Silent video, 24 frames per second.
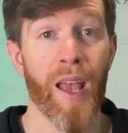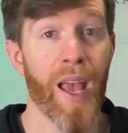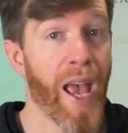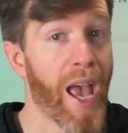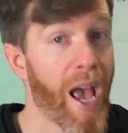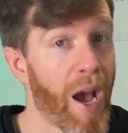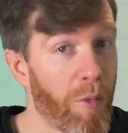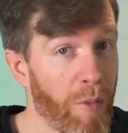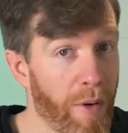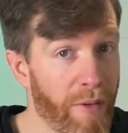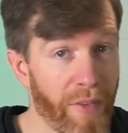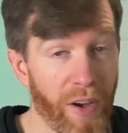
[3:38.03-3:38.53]

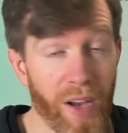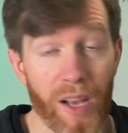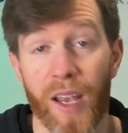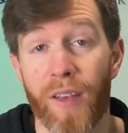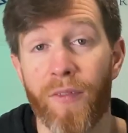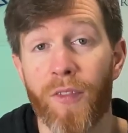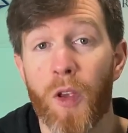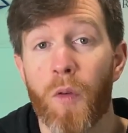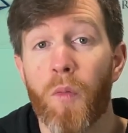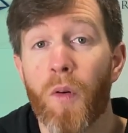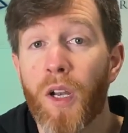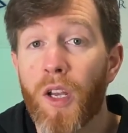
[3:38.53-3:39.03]
However, if
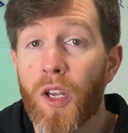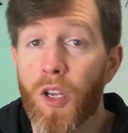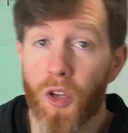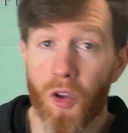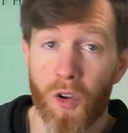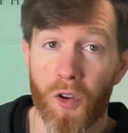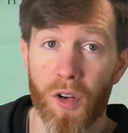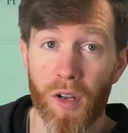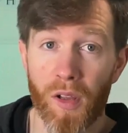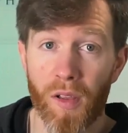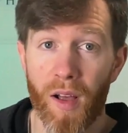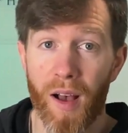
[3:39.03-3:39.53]
you want to
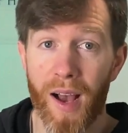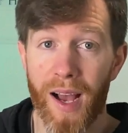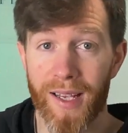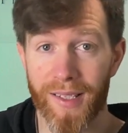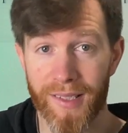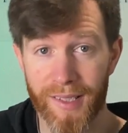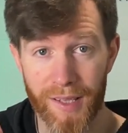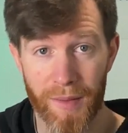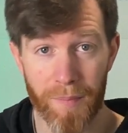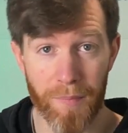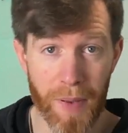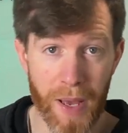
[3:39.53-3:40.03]
utilize
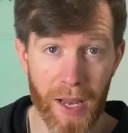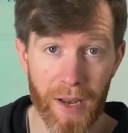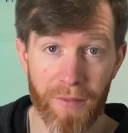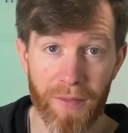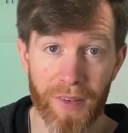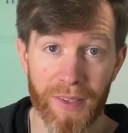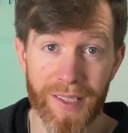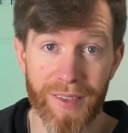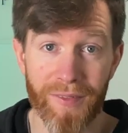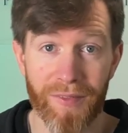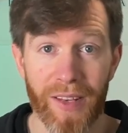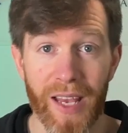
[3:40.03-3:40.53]
the
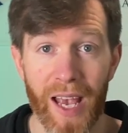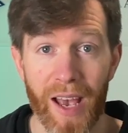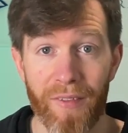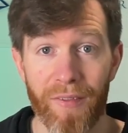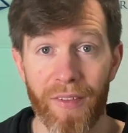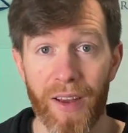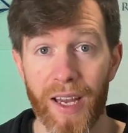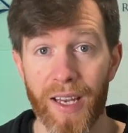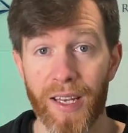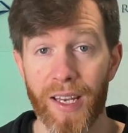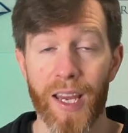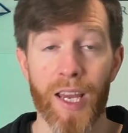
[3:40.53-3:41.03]
benefits of
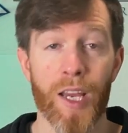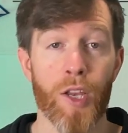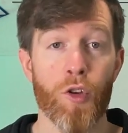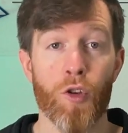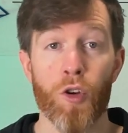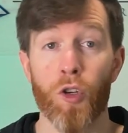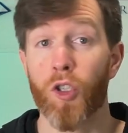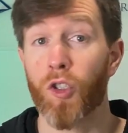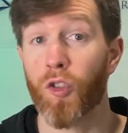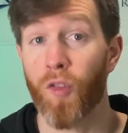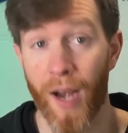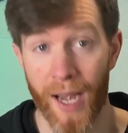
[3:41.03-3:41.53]
caffeine in your
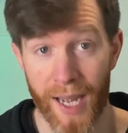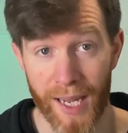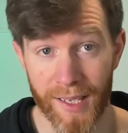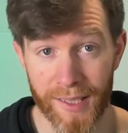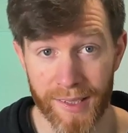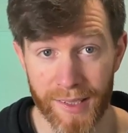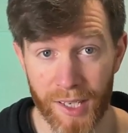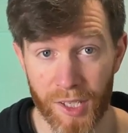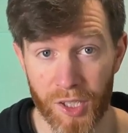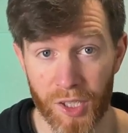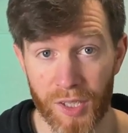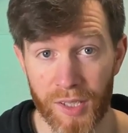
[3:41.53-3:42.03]
training
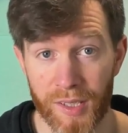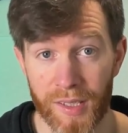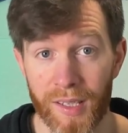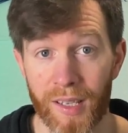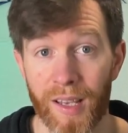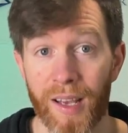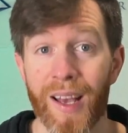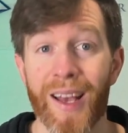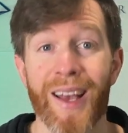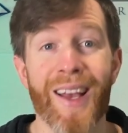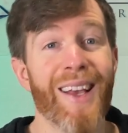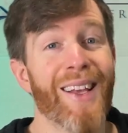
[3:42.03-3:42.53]
sessions,
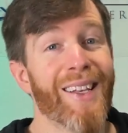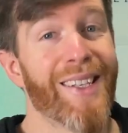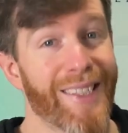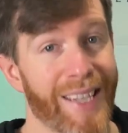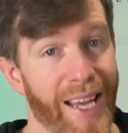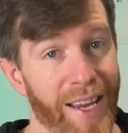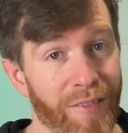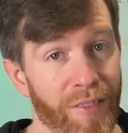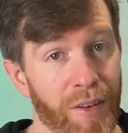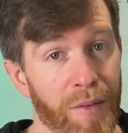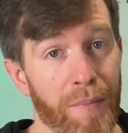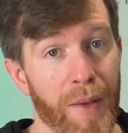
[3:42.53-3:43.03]

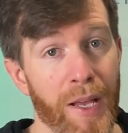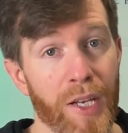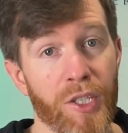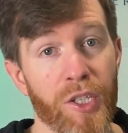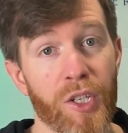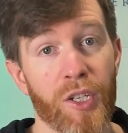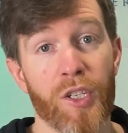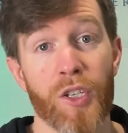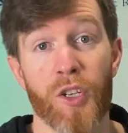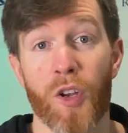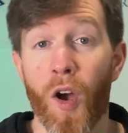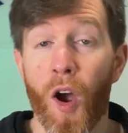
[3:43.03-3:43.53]
David
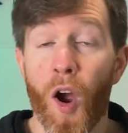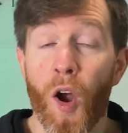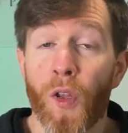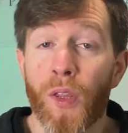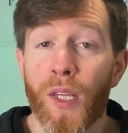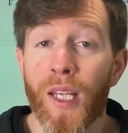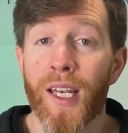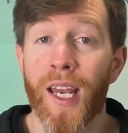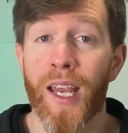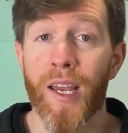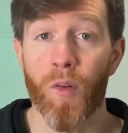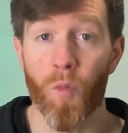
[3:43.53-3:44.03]
mentioned you only
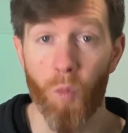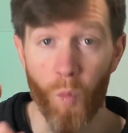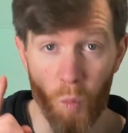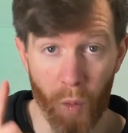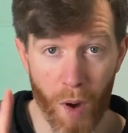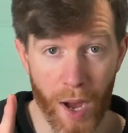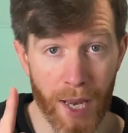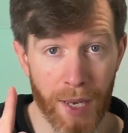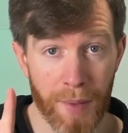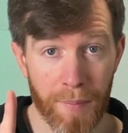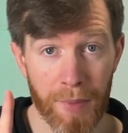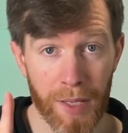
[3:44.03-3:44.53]
need
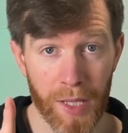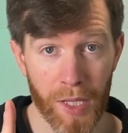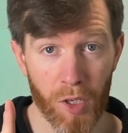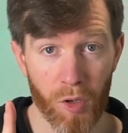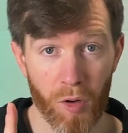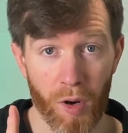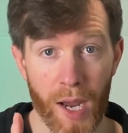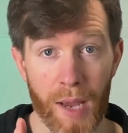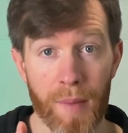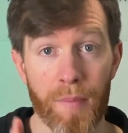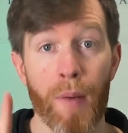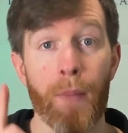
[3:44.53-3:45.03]
1
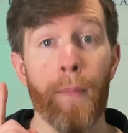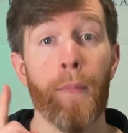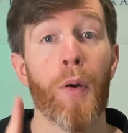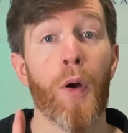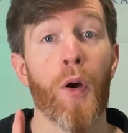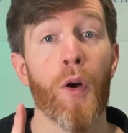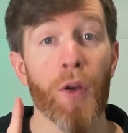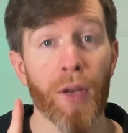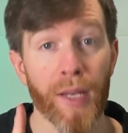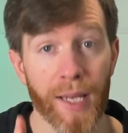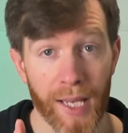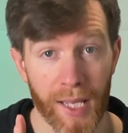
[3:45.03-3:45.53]
milligram
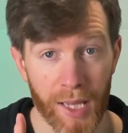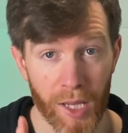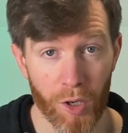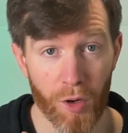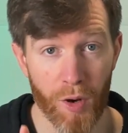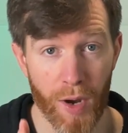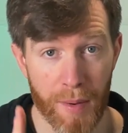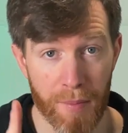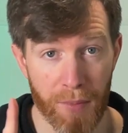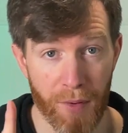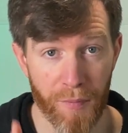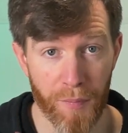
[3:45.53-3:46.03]
per
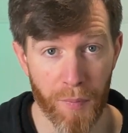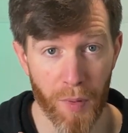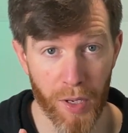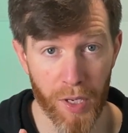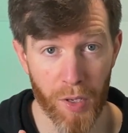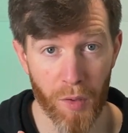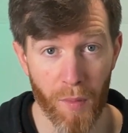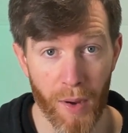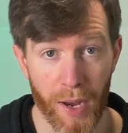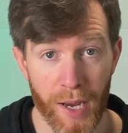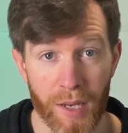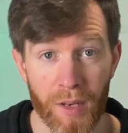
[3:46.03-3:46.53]
kilogram of body
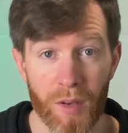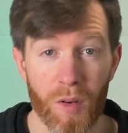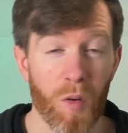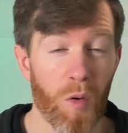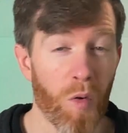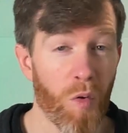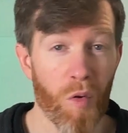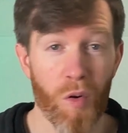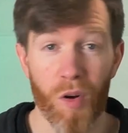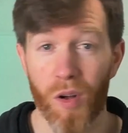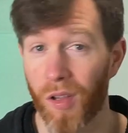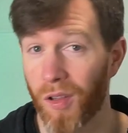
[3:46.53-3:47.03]
weight,
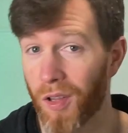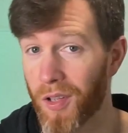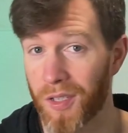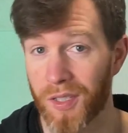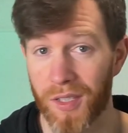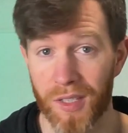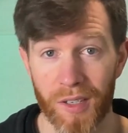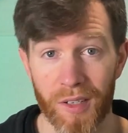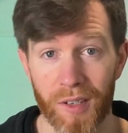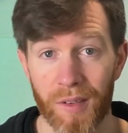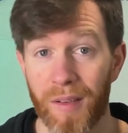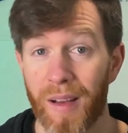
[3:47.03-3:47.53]
or close
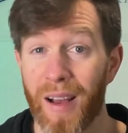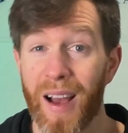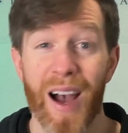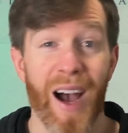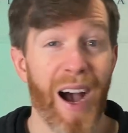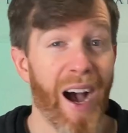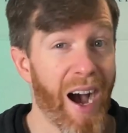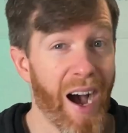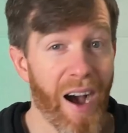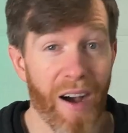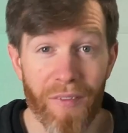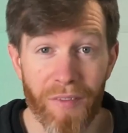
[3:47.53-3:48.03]
to
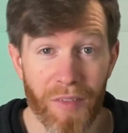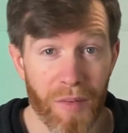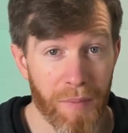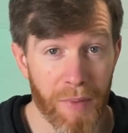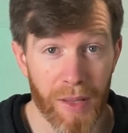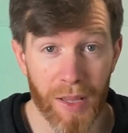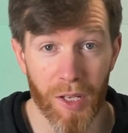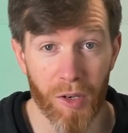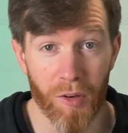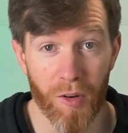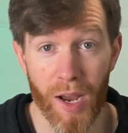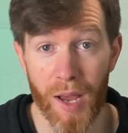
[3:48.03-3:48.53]
0.5
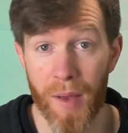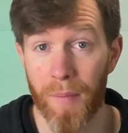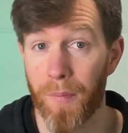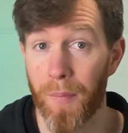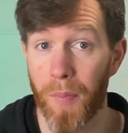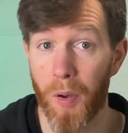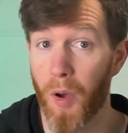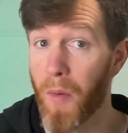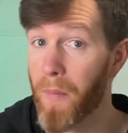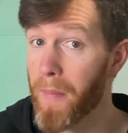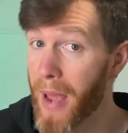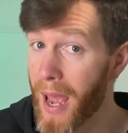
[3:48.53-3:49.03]
milligram
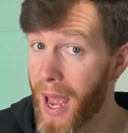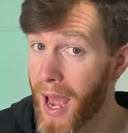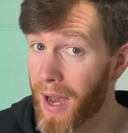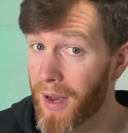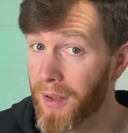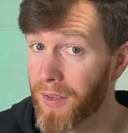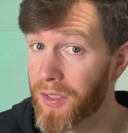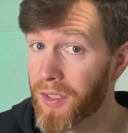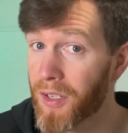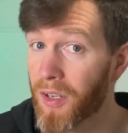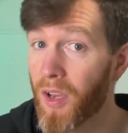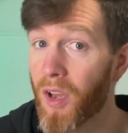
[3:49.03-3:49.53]
per
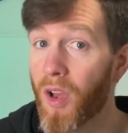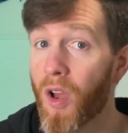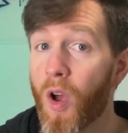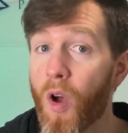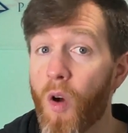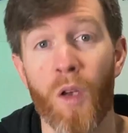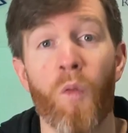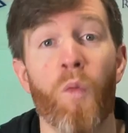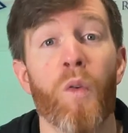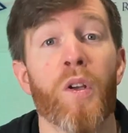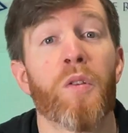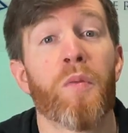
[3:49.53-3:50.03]
pound,
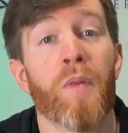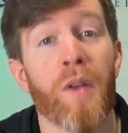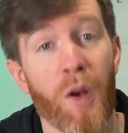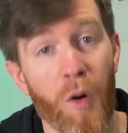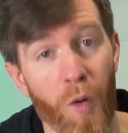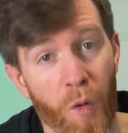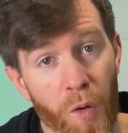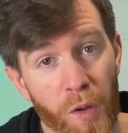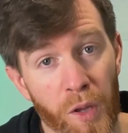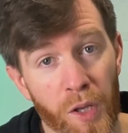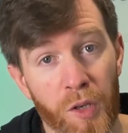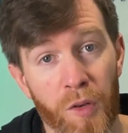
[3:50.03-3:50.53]
which we
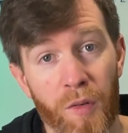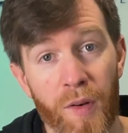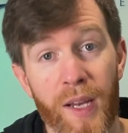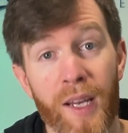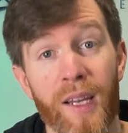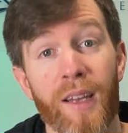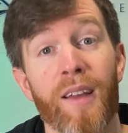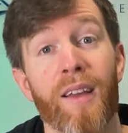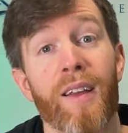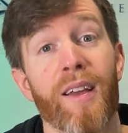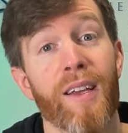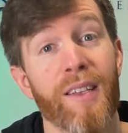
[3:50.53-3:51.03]
all
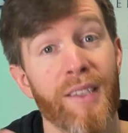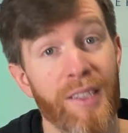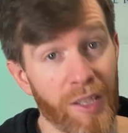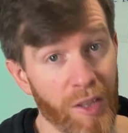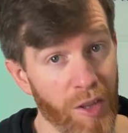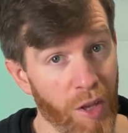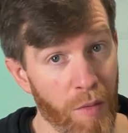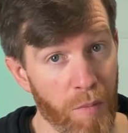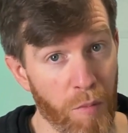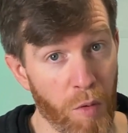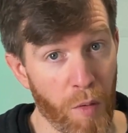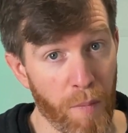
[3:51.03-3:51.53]
agree is a
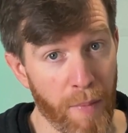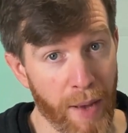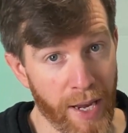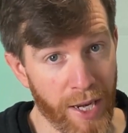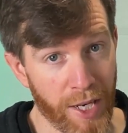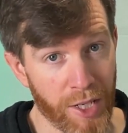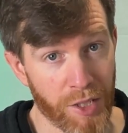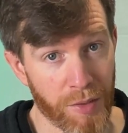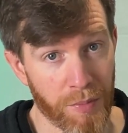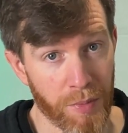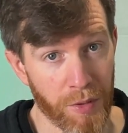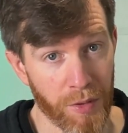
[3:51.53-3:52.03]
lot more
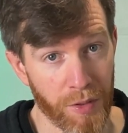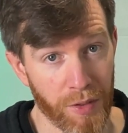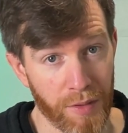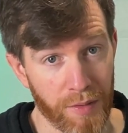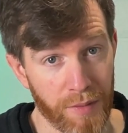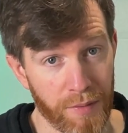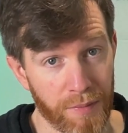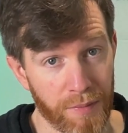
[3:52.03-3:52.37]
manageable.